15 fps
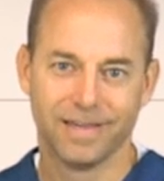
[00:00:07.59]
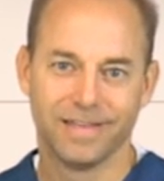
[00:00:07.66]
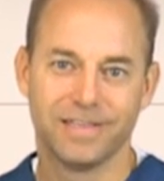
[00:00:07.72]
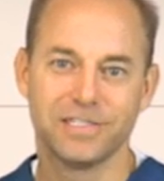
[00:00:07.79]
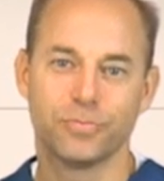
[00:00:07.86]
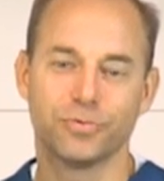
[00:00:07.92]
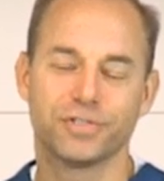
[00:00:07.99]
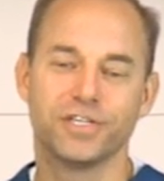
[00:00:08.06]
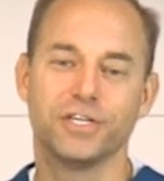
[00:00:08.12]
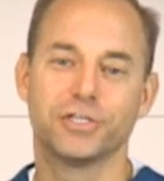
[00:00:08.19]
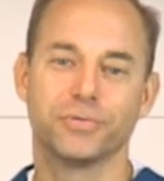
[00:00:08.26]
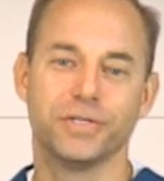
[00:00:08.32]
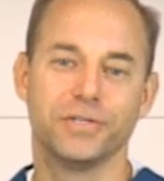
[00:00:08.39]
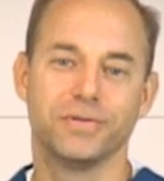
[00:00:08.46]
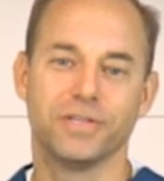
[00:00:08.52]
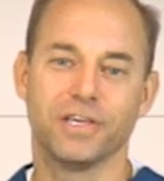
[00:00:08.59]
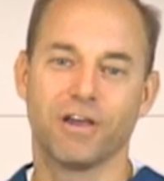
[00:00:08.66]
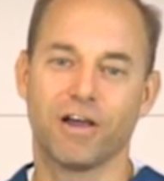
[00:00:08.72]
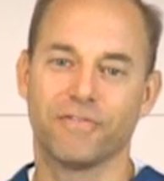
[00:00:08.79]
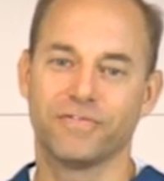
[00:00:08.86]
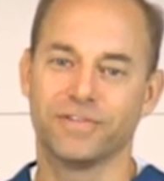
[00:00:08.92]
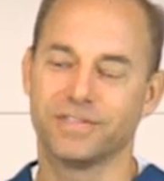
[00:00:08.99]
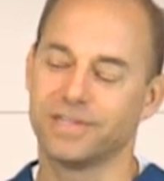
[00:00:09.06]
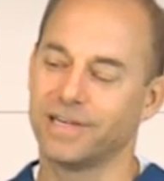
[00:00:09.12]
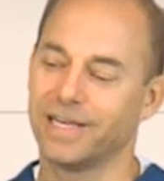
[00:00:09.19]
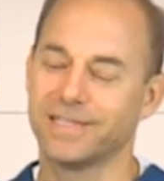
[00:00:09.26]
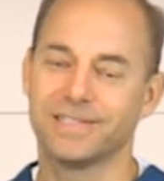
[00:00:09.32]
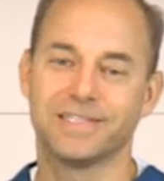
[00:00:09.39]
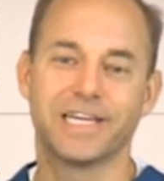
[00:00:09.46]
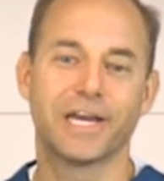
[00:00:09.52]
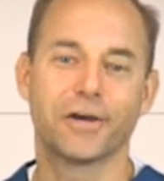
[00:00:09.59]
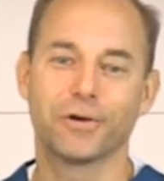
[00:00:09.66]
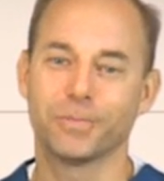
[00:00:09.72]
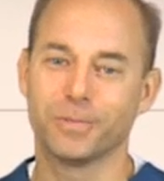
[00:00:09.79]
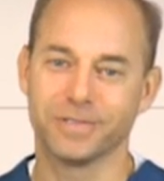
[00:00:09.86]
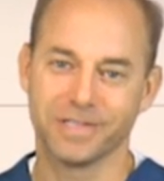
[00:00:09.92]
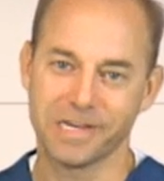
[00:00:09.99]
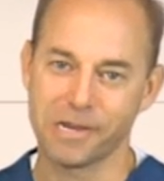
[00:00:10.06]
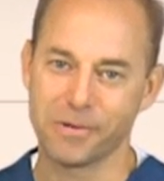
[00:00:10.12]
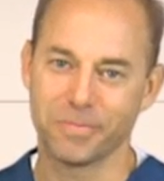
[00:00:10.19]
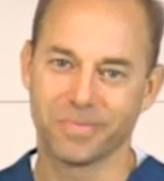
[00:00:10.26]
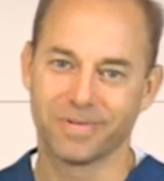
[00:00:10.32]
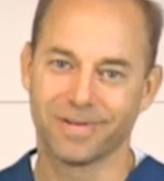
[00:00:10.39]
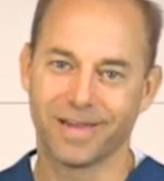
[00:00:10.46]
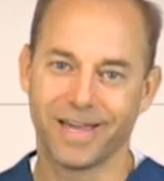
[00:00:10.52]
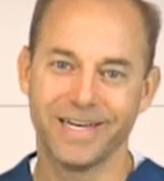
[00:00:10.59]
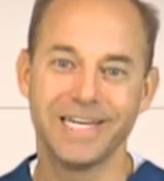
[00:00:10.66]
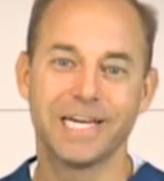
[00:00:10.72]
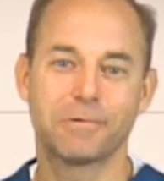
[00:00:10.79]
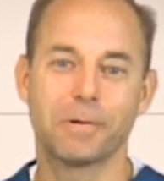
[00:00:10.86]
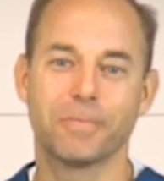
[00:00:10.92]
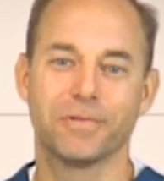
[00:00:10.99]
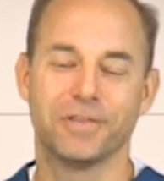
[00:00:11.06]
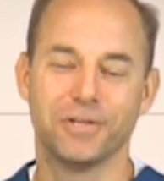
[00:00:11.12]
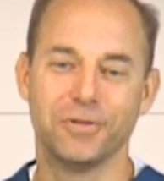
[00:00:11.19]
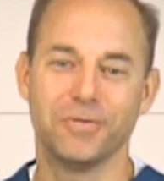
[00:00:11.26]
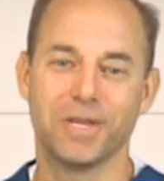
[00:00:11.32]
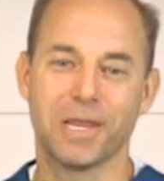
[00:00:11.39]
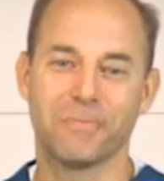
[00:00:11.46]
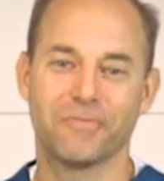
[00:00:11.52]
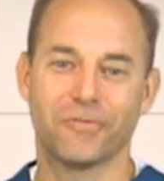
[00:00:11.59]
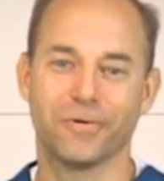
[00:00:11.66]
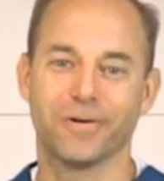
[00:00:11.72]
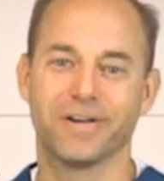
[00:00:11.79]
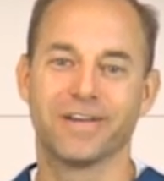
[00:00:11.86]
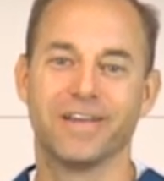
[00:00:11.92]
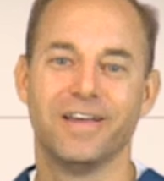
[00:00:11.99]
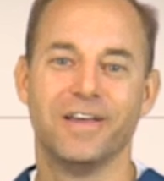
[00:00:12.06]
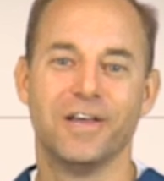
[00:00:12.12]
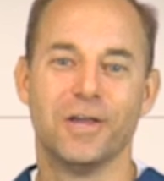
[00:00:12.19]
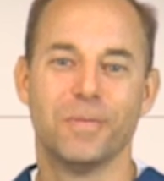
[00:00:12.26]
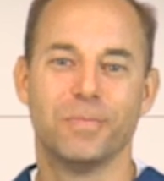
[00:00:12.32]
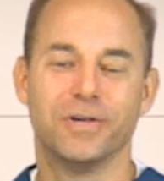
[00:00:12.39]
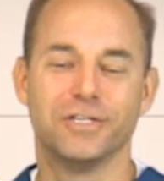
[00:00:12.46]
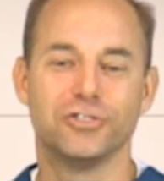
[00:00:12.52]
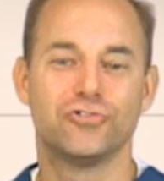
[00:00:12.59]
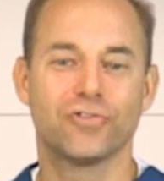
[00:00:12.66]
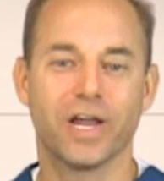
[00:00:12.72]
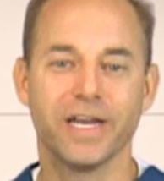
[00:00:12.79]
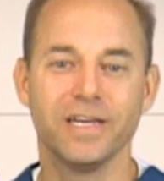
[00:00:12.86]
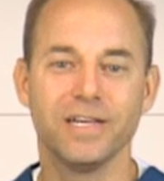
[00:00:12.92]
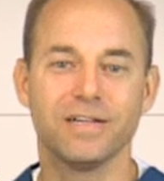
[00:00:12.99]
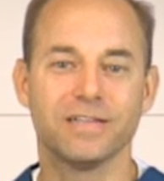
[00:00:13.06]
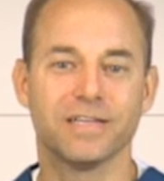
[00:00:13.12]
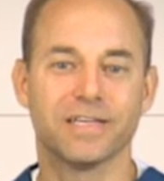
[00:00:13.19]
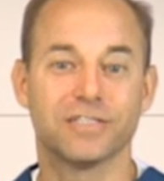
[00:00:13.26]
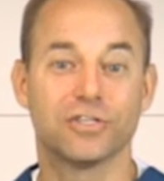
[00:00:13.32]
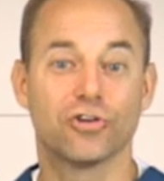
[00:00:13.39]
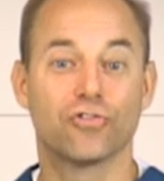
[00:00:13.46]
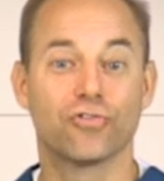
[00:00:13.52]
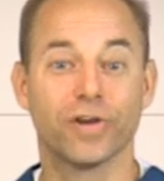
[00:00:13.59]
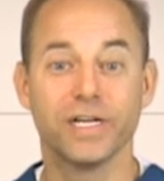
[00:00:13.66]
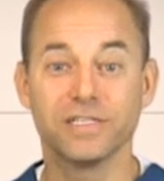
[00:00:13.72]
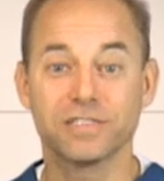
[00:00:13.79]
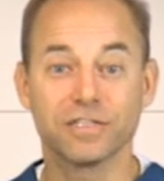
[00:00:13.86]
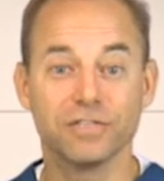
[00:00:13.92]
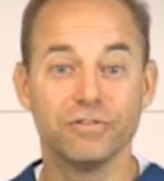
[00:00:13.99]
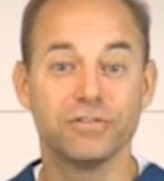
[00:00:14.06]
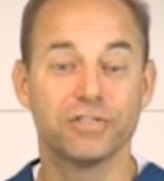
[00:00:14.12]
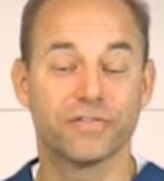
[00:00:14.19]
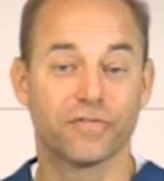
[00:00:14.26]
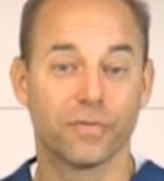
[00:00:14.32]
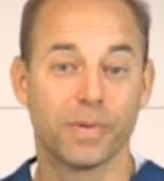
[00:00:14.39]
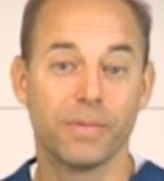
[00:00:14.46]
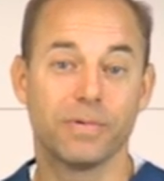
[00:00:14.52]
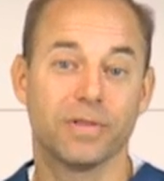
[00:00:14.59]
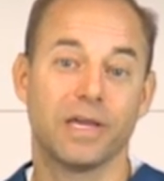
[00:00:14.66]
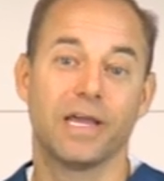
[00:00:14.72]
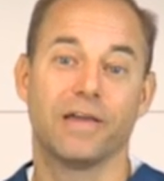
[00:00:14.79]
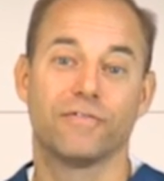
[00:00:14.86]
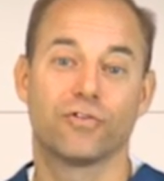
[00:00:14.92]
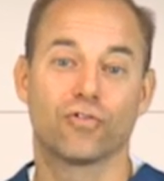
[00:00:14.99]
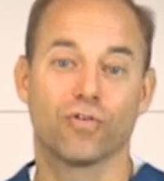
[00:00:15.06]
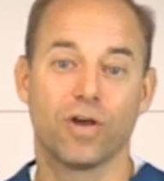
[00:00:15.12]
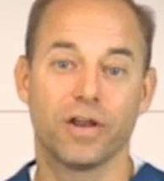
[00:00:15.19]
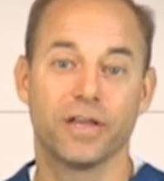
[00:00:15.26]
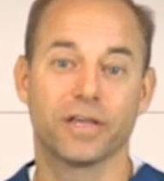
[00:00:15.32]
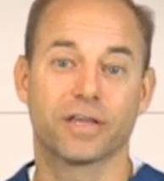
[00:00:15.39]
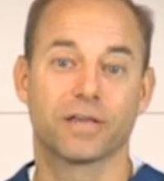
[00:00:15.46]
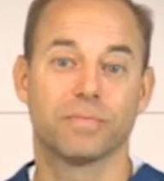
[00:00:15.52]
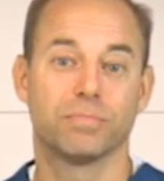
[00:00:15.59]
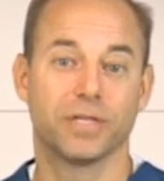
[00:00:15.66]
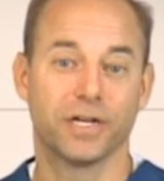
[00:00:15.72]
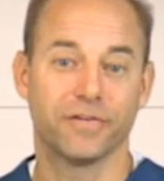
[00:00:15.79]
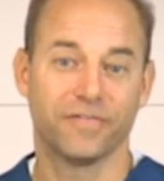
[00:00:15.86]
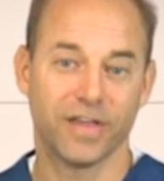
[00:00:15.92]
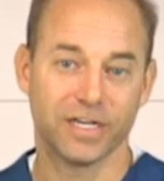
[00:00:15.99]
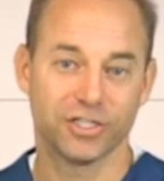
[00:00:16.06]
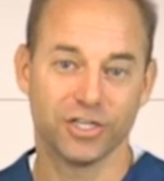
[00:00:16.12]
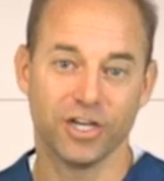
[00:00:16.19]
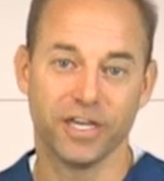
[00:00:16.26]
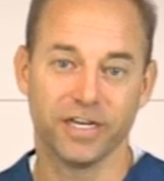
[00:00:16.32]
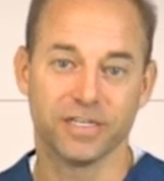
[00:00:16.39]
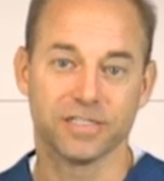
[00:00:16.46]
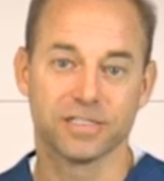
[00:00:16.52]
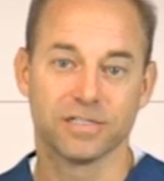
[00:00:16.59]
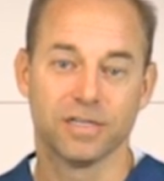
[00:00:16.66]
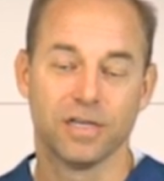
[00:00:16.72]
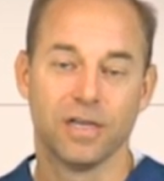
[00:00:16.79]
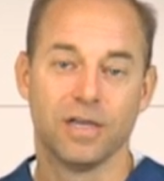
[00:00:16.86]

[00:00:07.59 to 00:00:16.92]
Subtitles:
This is a procedure we do in the office that has a terrible name. I need to come up with a new name for it. But dry needling is a great solution for people that have chronic plantar fasciitis.